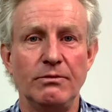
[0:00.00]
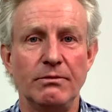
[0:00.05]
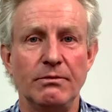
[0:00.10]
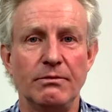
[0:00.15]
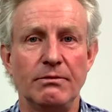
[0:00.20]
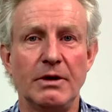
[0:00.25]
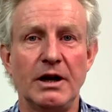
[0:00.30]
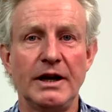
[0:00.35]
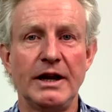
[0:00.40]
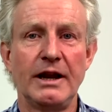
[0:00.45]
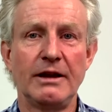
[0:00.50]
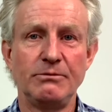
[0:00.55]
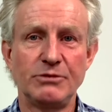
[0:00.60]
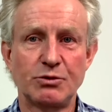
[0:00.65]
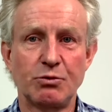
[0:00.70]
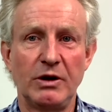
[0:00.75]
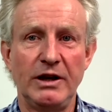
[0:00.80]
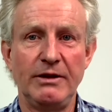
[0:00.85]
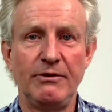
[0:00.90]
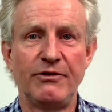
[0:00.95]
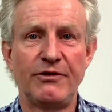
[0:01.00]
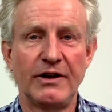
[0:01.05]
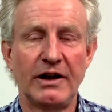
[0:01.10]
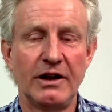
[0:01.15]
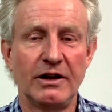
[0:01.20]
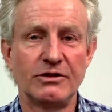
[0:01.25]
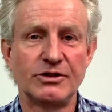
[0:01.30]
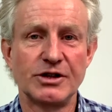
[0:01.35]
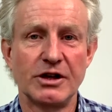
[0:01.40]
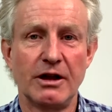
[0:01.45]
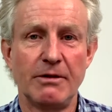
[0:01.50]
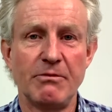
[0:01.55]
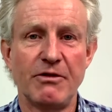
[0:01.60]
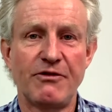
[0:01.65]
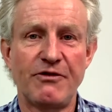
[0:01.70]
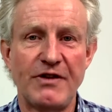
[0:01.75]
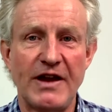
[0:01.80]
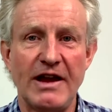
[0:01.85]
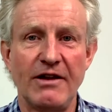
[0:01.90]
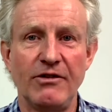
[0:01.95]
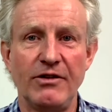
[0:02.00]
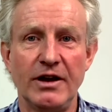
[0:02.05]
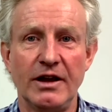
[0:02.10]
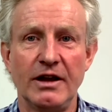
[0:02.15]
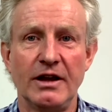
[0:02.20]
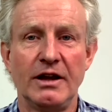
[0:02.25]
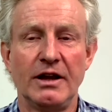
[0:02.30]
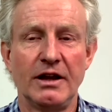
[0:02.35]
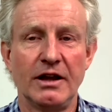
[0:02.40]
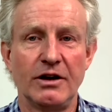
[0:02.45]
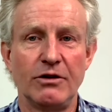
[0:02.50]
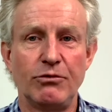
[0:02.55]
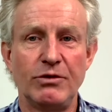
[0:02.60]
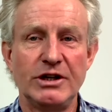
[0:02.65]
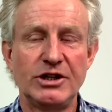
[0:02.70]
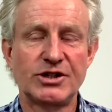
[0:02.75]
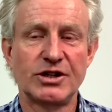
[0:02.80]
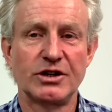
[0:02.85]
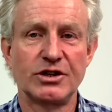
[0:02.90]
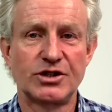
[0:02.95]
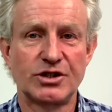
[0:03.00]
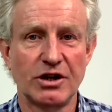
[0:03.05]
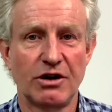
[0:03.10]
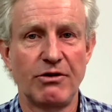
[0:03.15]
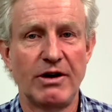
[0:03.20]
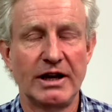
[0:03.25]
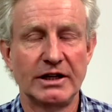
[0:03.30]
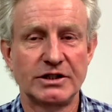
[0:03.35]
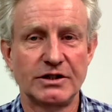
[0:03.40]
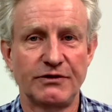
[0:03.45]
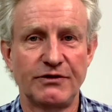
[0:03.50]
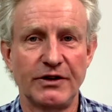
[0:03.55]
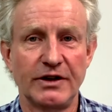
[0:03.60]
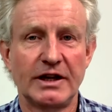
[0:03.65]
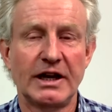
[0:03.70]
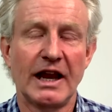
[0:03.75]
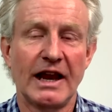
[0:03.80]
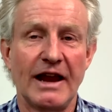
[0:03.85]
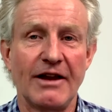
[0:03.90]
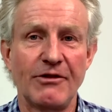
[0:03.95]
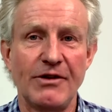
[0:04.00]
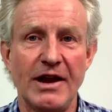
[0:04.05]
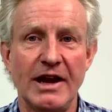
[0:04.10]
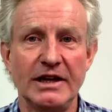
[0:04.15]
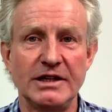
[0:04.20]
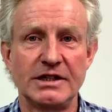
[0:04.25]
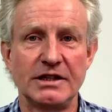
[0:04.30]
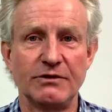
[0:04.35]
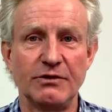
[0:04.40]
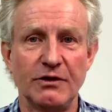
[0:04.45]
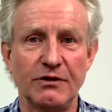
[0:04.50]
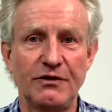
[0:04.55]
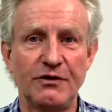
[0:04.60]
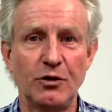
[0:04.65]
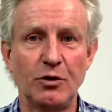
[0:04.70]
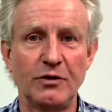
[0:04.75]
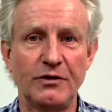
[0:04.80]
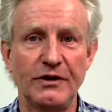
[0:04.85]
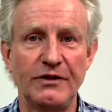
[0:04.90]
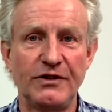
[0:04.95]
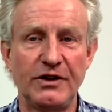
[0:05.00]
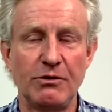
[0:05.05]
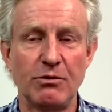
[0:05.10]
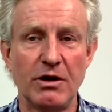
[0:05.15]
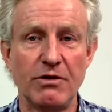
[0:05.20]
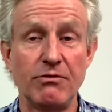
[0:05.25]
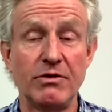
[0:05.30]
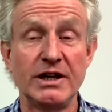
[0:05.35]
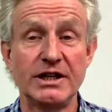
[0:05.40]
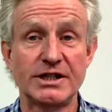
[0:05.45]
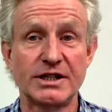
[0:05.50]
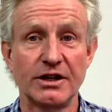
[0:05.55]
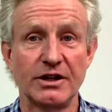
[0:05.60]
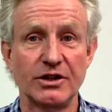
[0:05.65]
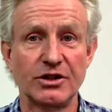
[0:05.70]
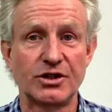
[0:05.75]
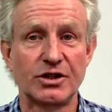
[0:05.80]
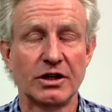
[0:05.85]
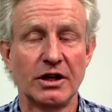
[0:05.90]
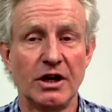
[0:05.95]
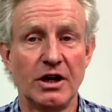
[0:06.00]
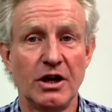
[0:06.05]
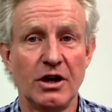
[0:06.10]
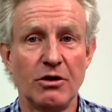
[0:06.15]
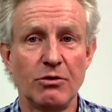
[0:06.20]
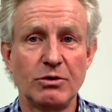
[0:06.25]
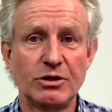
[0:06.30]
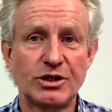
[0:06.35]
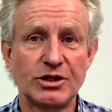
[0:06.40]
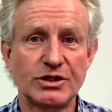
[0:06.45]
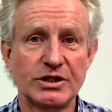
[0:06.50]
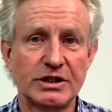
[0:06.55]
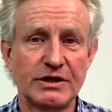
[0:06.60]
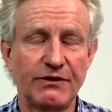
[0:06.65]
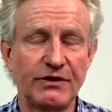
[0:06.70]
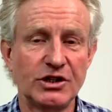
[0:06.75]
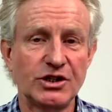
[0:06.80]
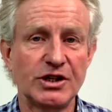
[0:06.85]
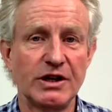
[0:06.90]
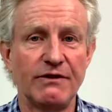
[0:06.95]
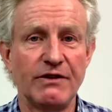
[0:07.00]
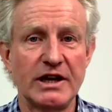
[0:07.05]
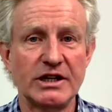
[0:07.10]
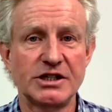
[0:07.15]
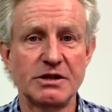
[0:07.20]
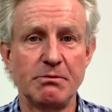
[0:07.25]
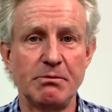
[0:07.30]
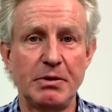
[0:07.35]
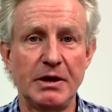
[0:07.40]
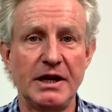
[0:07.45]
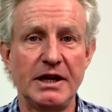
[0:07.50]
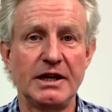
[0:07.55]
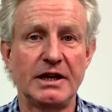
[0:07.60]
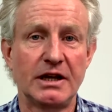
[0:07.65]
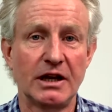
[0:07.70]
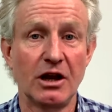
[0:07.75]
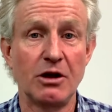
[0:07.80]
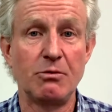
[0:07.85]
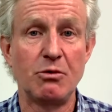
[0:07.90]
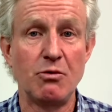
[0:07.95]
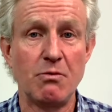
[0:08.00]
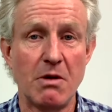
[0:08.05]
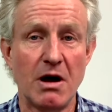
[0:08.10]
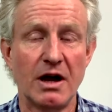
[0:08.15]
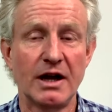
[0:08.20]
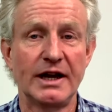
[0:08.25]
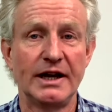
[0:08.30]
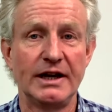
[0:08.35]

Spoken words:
my name's William Fellows and I'm the founder and a research director for Cloud Native at 451 Research, which is a division of S&P Global Market